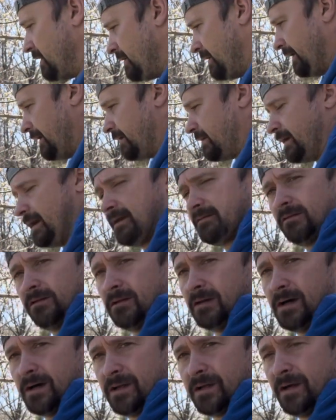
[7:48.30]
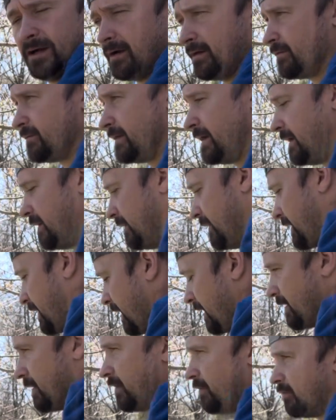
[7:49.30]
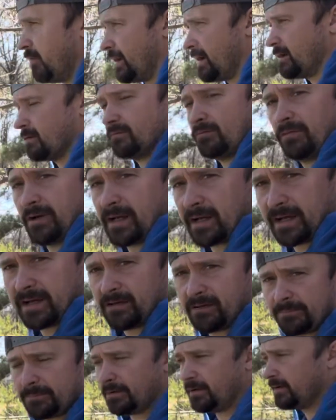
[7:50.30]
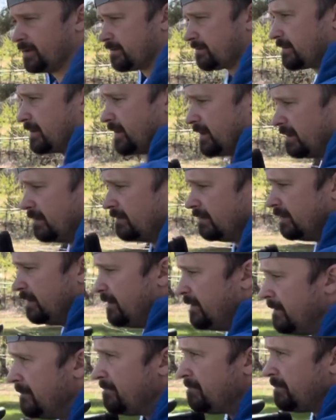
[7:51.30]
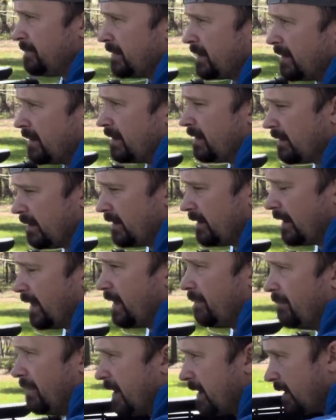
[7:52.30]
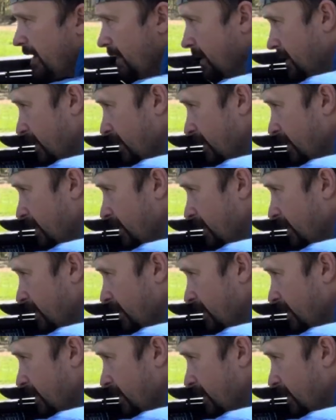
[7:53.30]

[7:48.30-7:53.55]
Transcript: it takes a lot of errors out. Like I know when I get up on this gun and I bed it in